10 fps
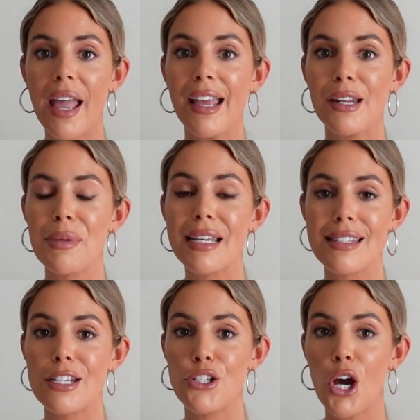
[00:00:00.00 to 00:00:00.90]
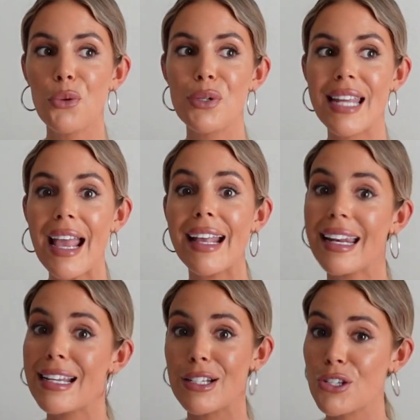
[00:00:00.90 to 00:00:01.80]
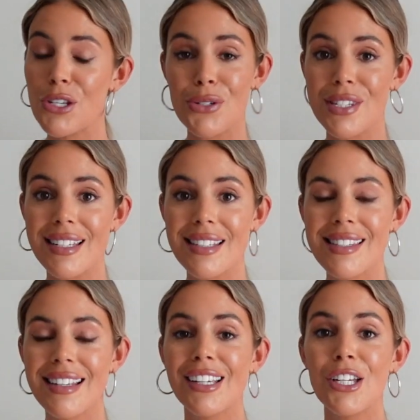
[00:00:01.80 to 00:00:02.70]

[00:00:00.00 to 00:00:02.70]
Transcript: and because I don't take any excuses.